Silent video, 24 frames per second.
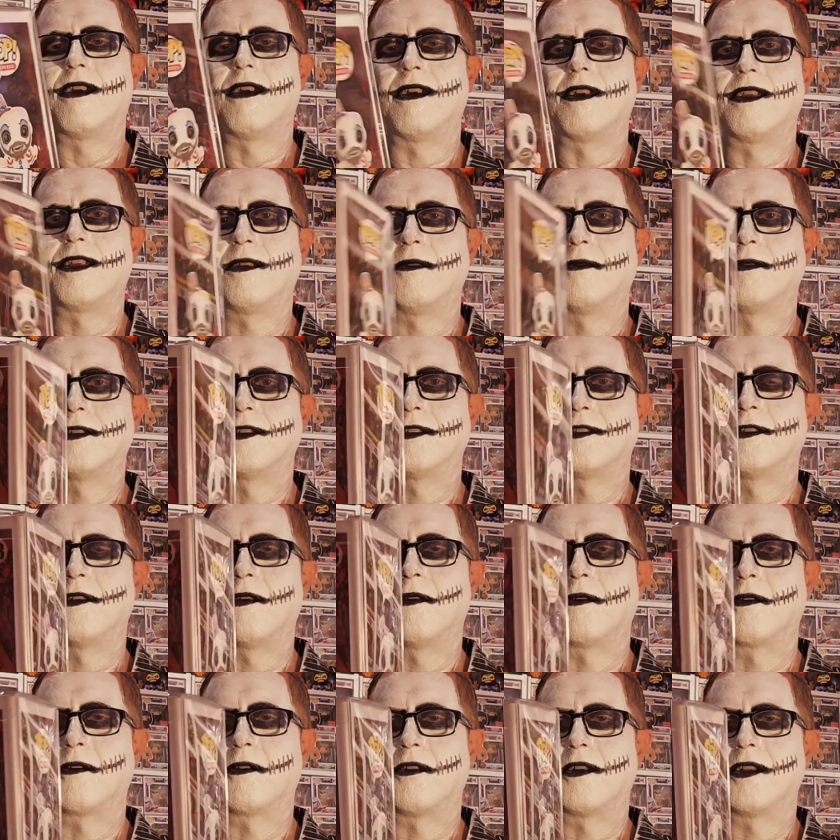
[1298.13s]
he was so
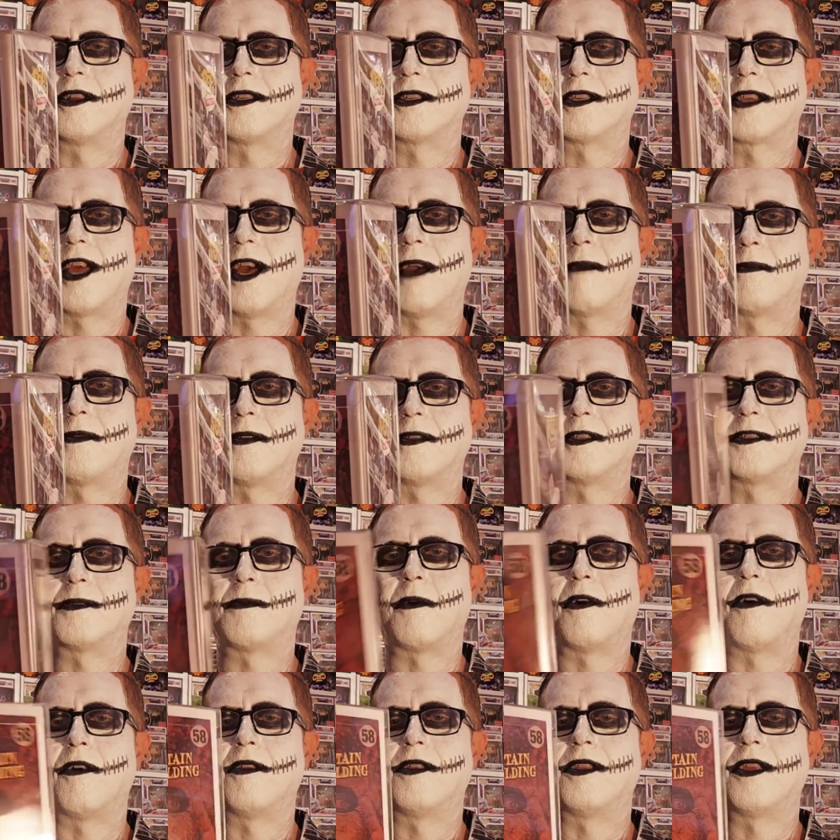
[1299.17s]
good as Captain
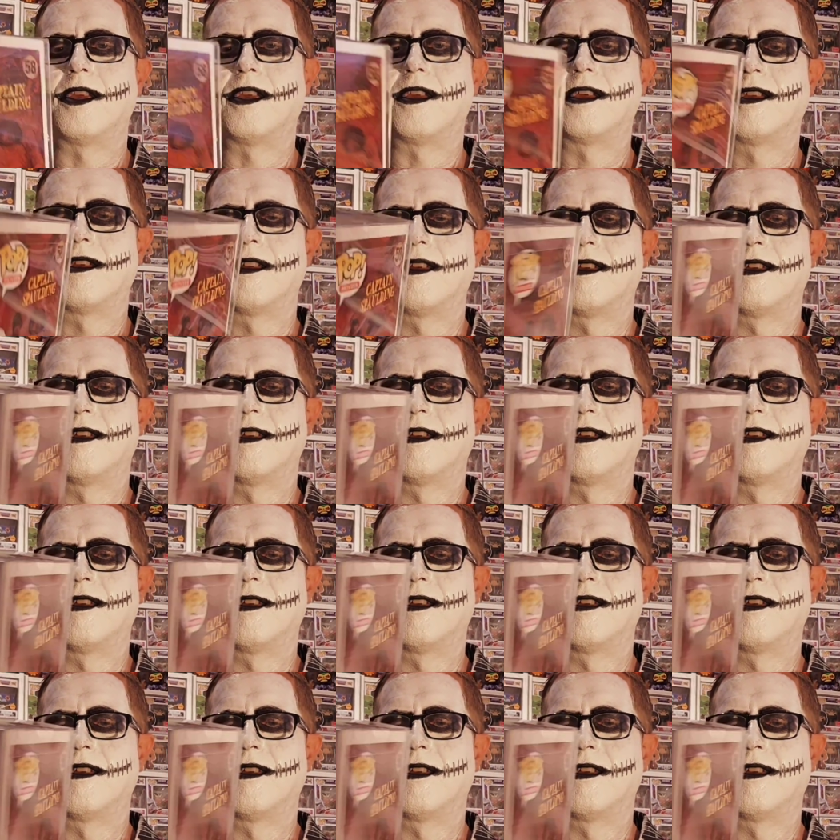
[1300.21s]
Spaulding.